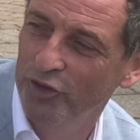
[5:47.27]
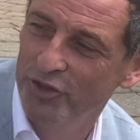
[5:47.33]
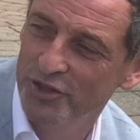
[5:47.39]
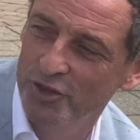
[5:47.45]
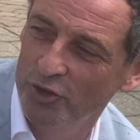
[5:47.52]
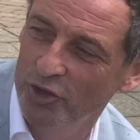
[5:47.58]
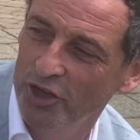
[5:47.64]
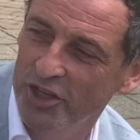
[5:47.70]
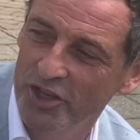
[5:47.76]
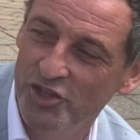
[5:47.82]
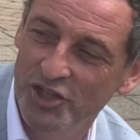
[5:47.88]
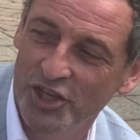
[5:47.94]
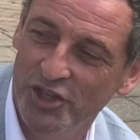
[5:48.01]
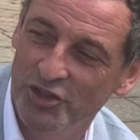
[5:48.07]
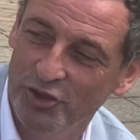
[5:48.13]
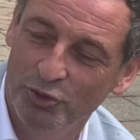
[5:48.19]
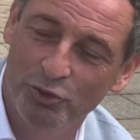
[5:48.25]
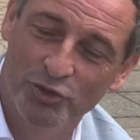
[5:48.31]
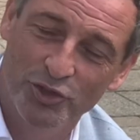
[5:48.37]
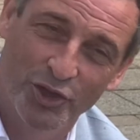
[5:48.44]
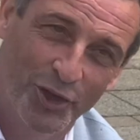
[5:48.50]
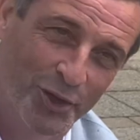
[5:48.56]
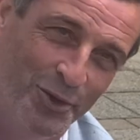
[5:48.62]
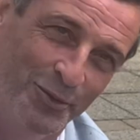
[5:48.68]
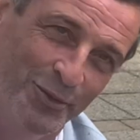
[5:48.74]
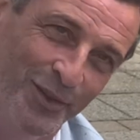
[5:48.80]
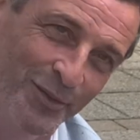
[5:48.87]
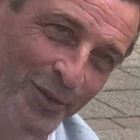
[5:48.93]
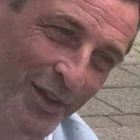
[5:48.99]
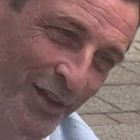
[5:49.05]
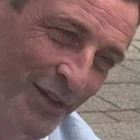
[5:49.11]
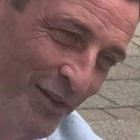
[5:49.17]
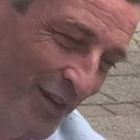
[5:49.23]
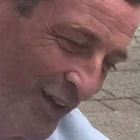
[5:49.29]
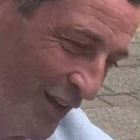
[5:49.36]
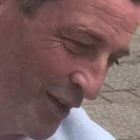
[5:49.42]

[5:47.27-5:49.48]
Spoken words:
of conjecture goes around, and